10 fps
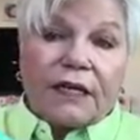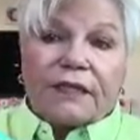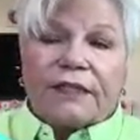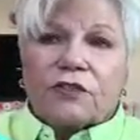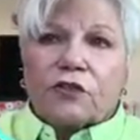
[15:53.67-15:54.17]

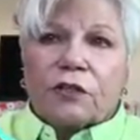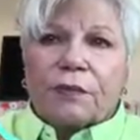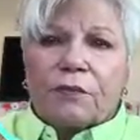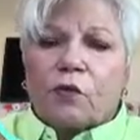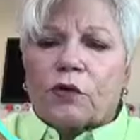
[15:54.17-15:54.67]
These are going to
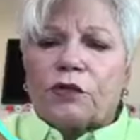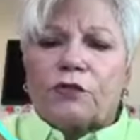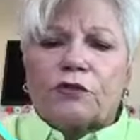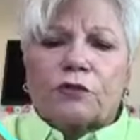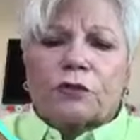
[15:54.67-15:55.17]
be more
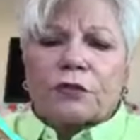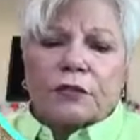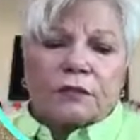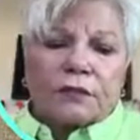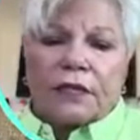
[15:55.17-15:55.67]

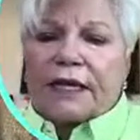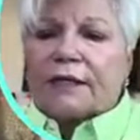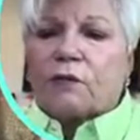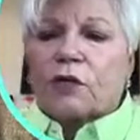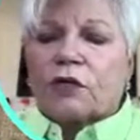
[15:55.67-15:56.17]
neutrals,
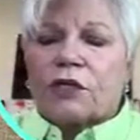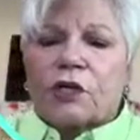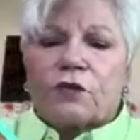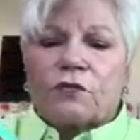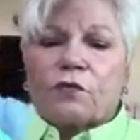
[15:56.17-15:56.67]
like we're going to
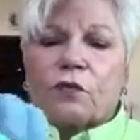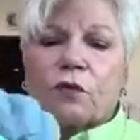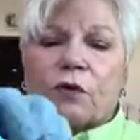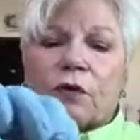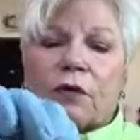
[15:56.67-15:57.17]
go
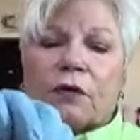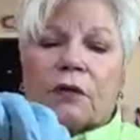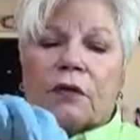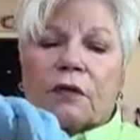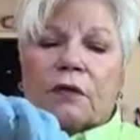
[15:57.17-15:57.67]
for
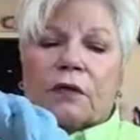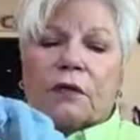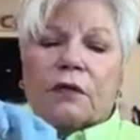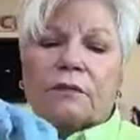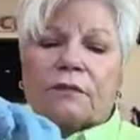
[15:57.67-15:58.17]

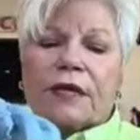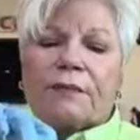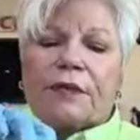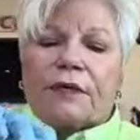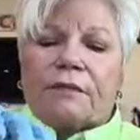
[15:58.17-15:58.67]

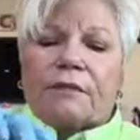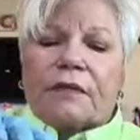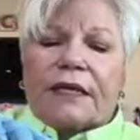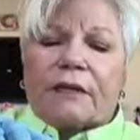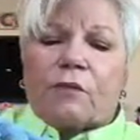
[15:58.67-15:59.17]
maybe
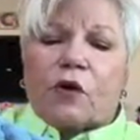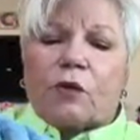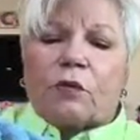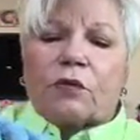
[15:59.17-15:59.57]
like a marble